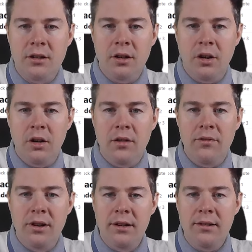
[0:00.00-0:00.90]

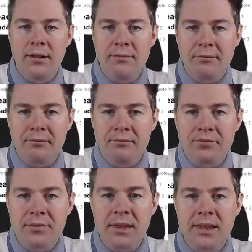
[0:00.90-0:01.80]
of,
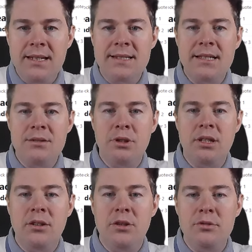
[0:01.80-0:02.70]
this is what
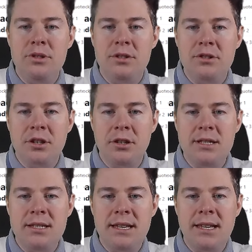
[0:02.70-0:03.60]
the user is going to
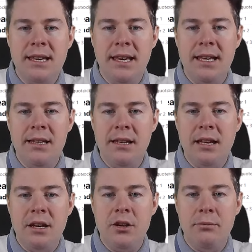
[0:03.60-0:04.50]
see in
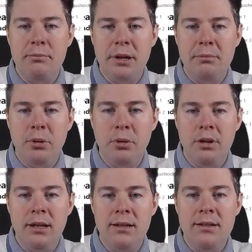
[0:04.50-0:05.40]
the company
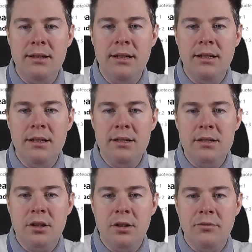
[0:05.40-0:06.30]
portal.
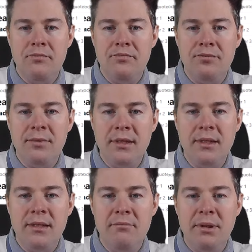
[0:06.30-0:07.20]
So
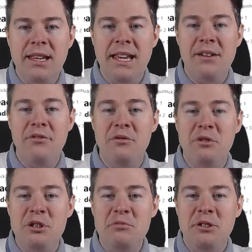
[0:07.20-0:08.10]
be careful
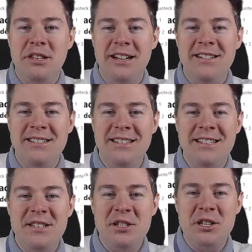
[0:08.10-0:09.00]
what you put there.
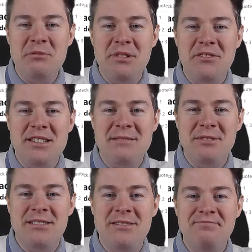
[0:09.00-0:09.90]
It's going to be
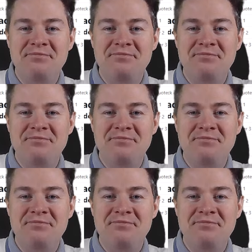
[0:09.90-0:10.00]
visible.